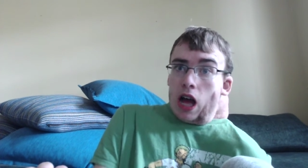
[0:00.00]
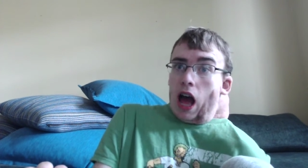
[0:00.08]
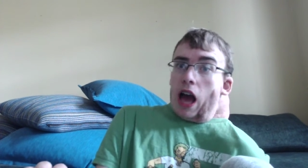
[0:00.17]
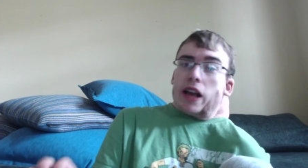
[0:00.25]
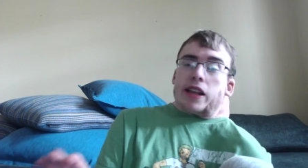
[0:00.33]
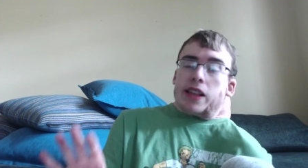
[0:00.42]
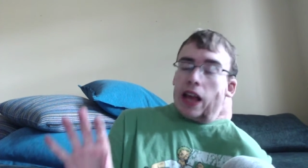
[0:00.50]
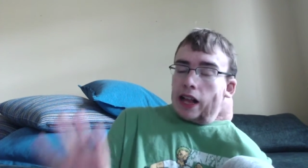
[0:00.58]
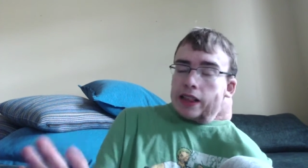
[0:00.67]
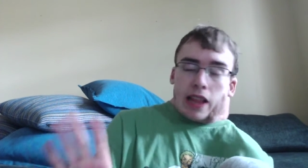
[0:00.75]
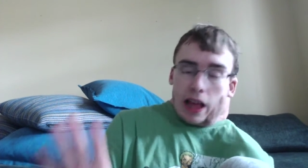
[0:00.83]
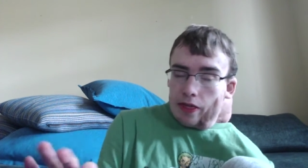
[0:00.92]
I
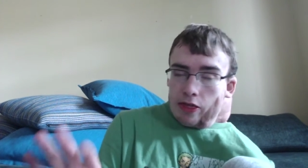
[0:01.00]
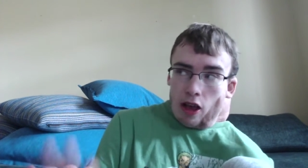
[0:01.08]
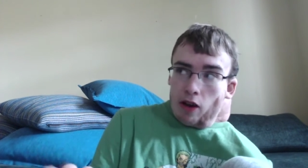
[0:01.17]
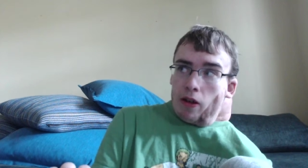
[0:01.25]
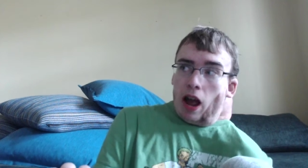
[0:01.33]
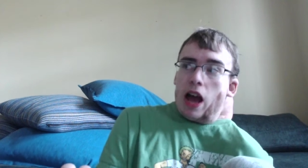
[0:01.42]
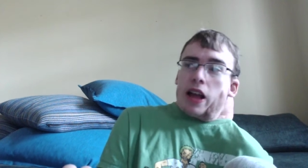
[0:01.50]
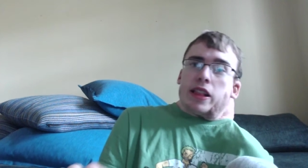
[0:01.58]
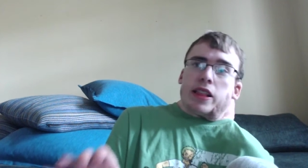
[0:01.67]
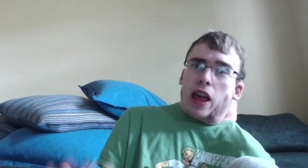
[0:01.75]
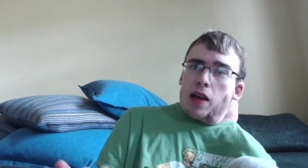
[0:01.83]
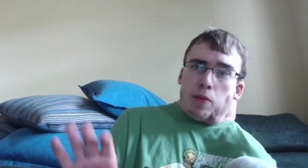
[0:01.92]
think that there... I
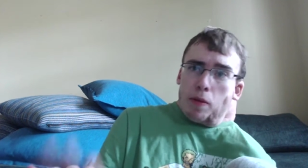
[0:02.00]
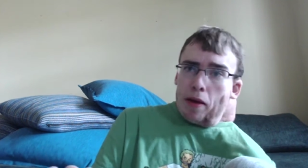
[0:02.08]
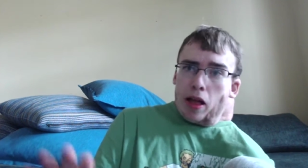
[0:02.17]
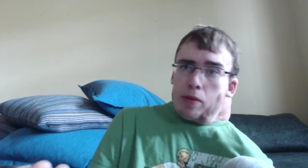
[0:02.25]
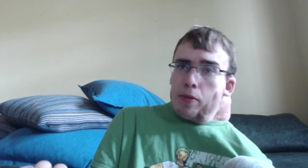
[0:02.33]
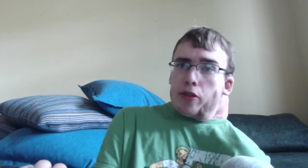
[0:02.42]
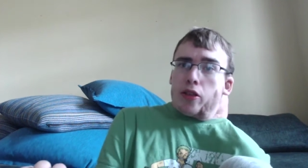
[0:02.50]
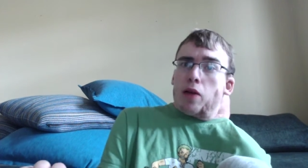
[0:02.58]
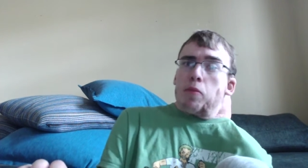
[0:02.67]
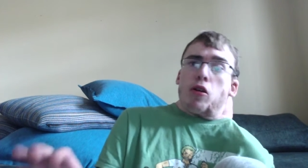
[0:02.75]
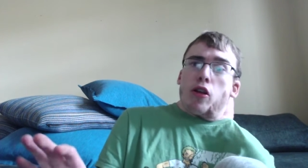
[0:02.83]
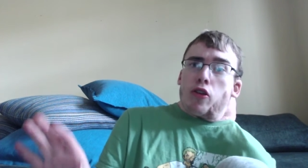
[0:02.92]
think by the end of the
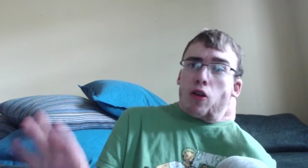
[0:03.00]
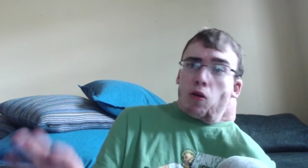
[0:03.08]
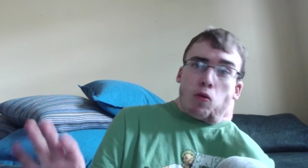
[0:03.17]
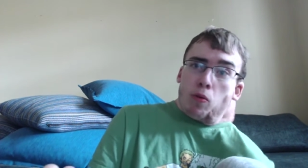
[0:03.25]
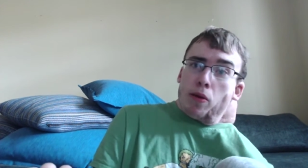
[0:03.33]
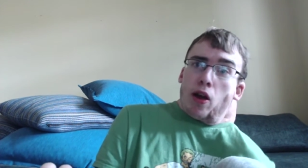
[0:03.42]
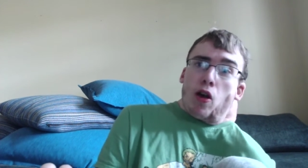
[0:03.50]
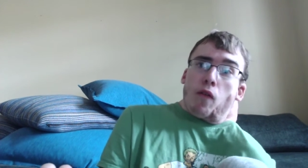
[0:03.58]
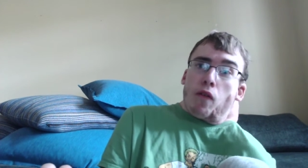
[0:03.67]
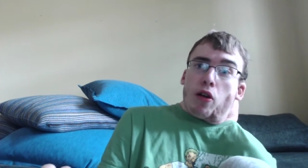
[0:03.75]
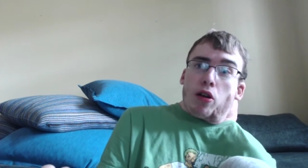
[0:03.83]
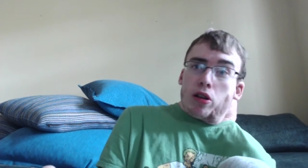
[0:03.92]
summer, this arc will be
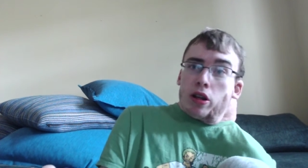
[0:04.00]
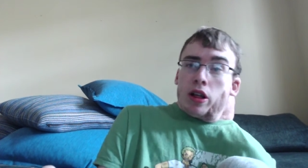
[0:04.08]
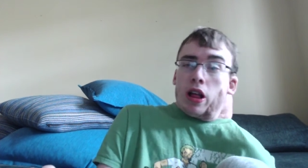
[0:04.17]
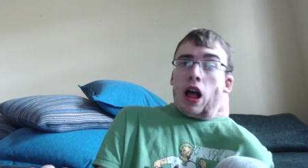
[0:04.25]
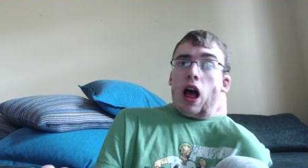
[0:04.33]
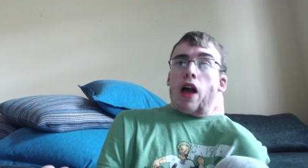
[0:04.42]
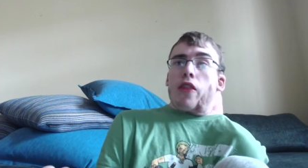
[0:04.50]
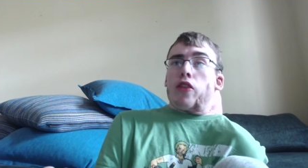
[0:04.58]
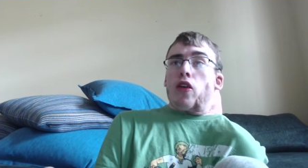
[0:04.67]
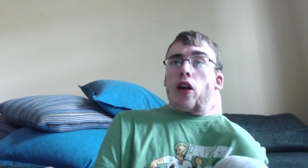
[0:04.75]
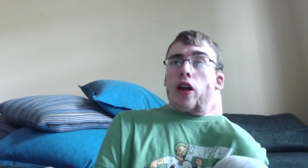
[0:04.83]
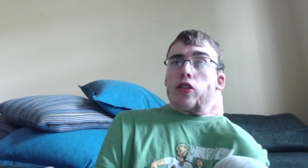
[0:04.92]
over. I
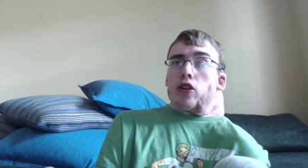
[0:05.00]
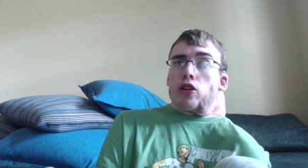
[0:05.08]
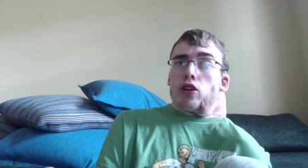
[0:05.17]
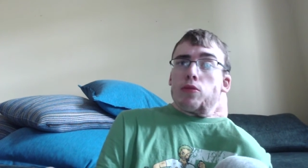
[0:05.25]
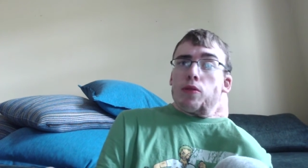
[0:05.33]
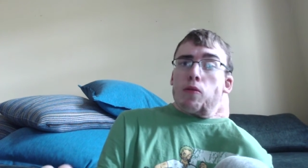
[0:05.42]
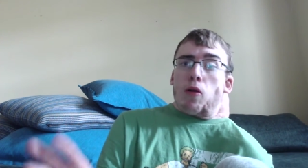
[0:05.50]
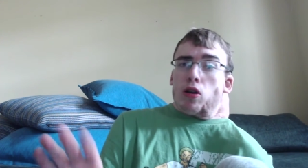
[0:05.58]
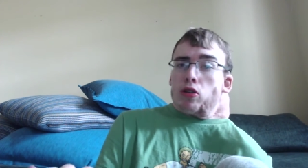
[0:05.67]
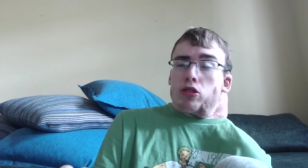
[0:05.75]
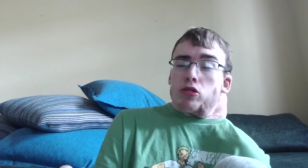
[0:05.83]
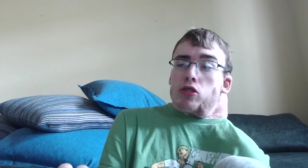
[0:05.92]
feel like it's just going to be one
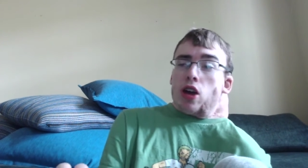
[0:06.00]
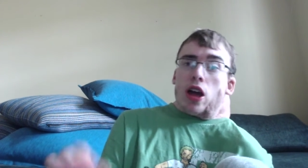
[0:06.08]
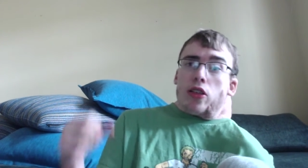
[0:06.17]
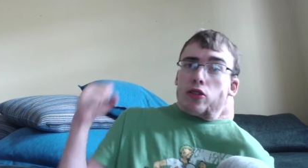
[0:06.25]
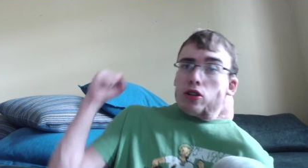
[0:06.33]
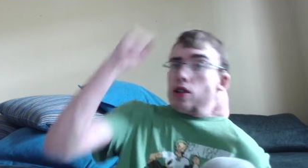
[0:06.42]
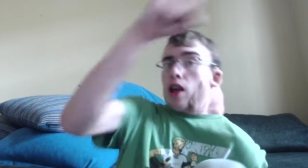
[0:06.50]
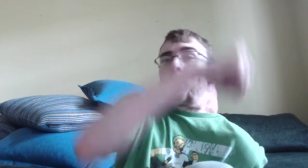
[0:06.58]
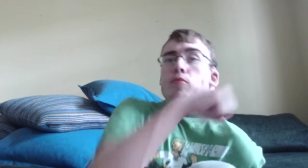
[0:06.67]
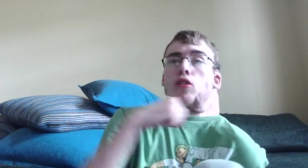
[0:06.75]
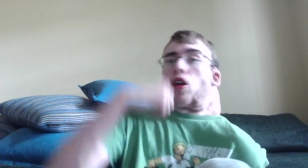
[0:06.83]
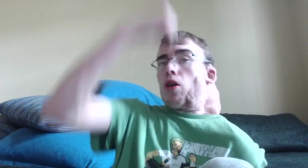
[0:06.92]
or two chapters of
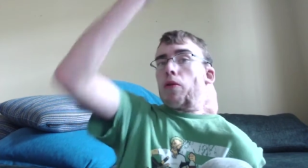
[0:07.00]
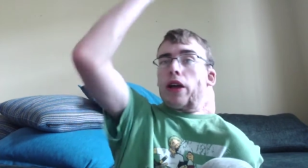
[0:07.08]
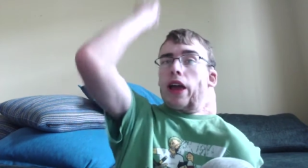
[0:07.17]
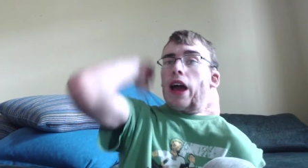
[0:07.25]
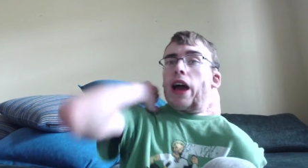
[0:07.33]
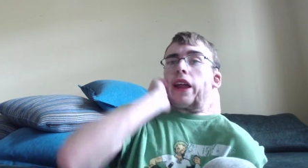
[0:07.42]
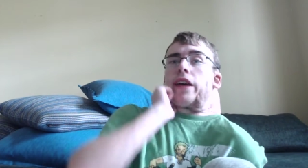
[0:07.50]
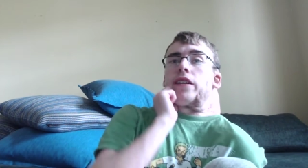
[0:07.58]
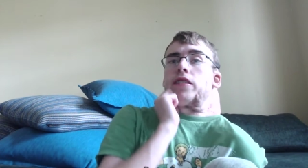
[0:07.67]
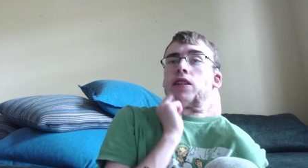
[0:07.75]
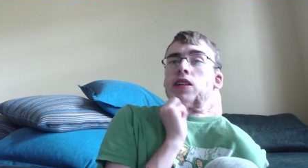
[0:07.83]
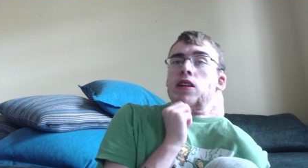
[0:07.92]
them going at it.
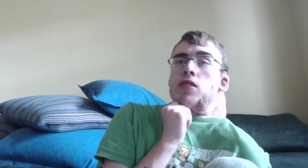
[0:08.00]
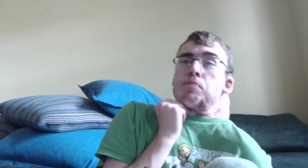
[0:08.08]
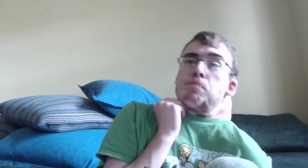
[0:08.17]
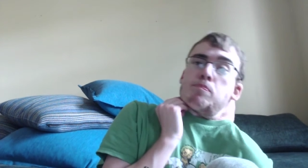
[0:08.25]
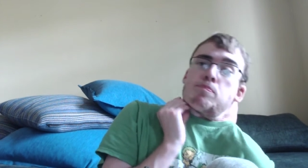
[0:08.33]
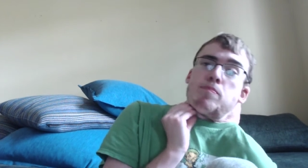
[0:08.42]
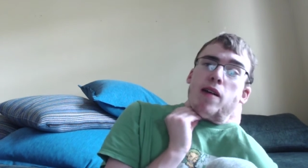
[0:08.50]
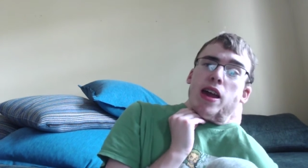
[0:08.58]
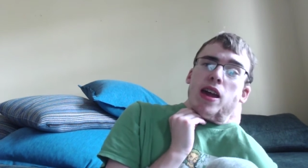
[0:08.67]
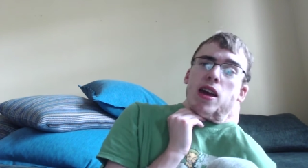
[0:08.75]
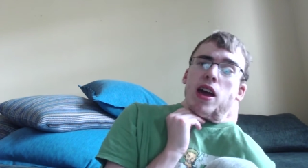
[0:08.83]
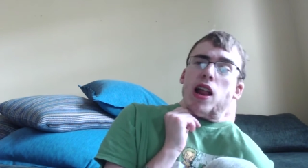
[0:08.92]

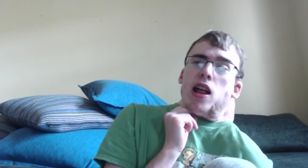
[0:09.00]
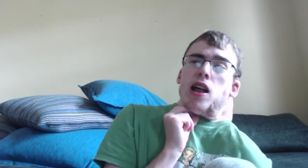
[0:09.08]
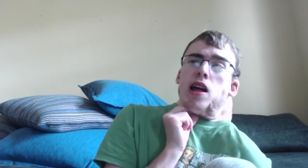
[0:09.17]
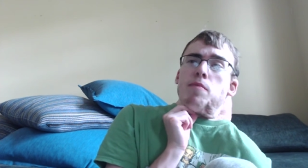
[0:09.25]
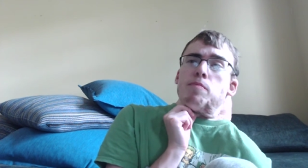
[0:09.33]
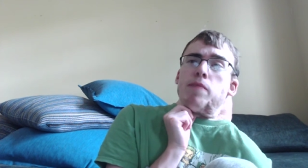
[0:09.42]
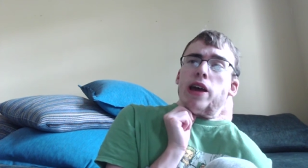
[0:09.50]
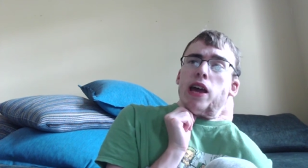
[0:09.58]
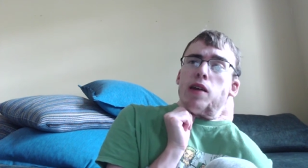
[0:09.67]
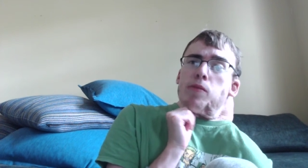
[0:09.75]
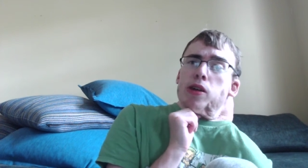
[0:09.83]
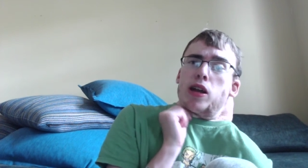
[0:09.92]
May uh,
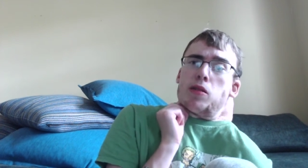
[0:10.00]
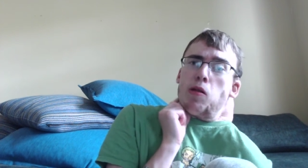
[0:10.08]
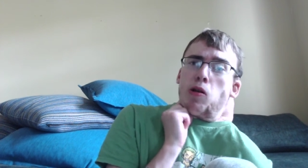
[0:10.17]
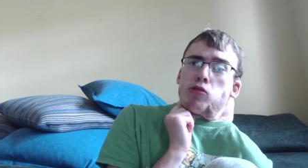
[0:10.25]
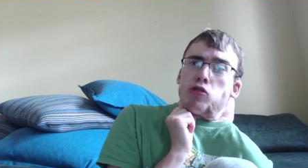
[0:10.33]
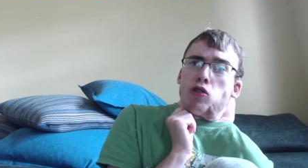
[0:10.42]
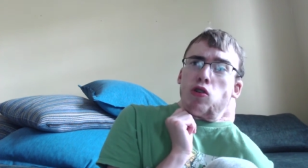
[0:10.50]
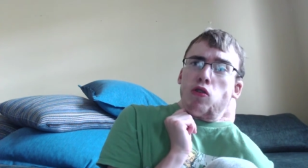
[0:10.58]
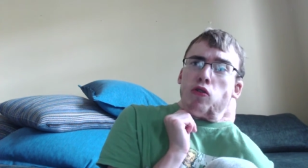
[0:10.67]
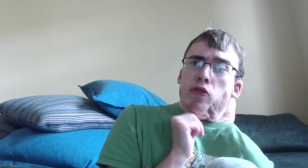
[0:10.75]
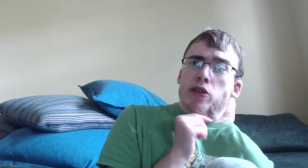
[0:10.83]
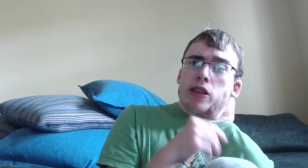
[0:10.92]
maybe an
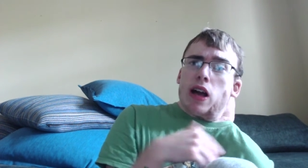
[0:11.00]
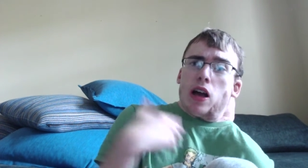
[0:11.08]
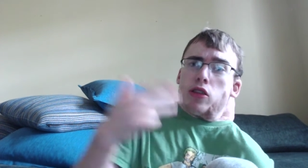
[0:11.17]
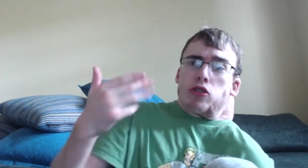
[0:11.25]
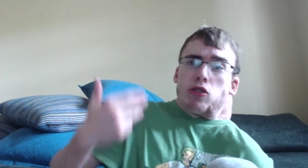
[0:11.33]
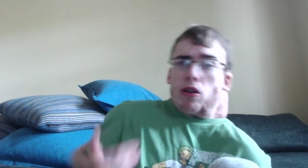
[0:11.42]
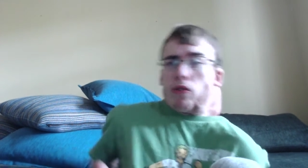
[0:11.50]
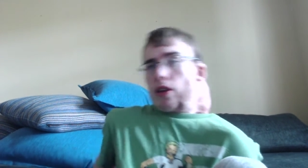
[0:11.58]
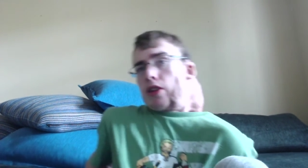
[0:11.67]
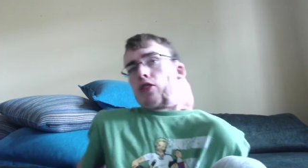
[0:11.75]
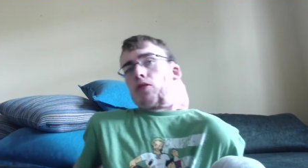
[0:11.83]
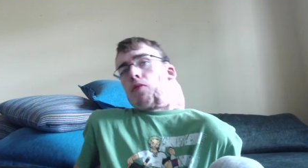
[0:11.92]
emotional Sanji and
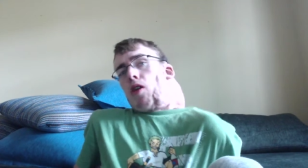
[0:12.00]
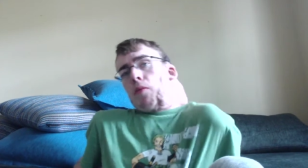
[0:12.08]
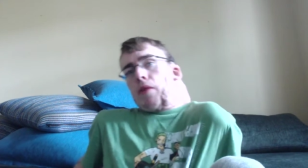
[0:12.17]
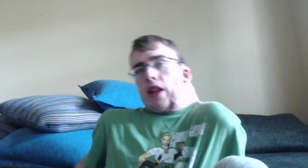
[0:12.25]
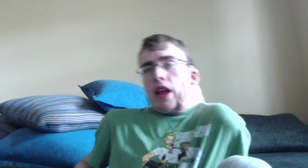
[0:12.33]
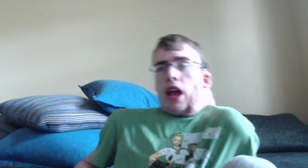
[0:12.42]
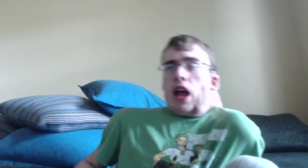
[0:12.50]
Reiju moment.